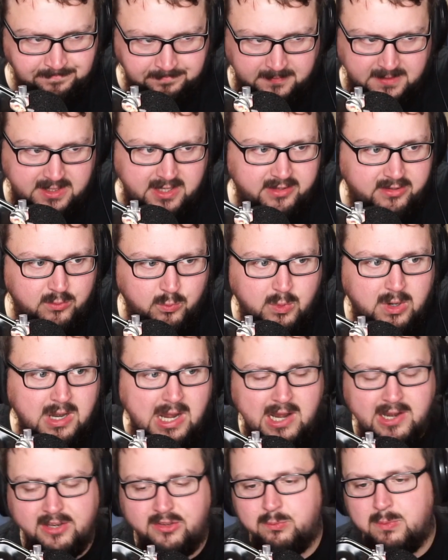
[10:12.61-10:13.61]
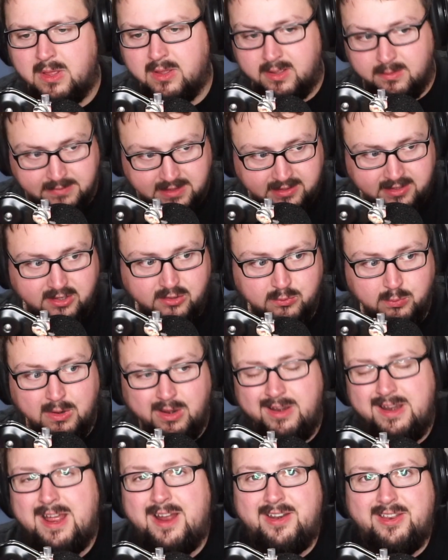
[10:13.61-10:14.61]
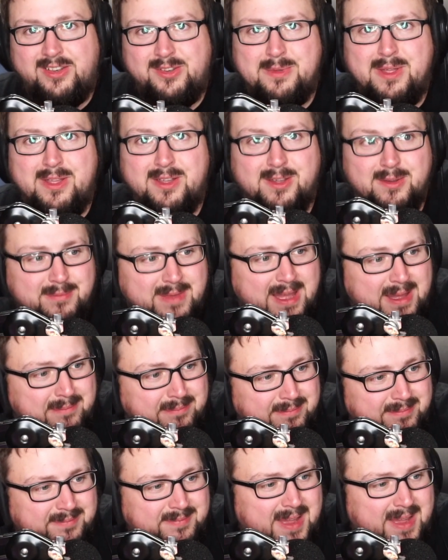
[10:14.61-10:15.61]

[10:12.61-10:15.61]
it doesn't wear out its welcome. This is wearing out its welcome.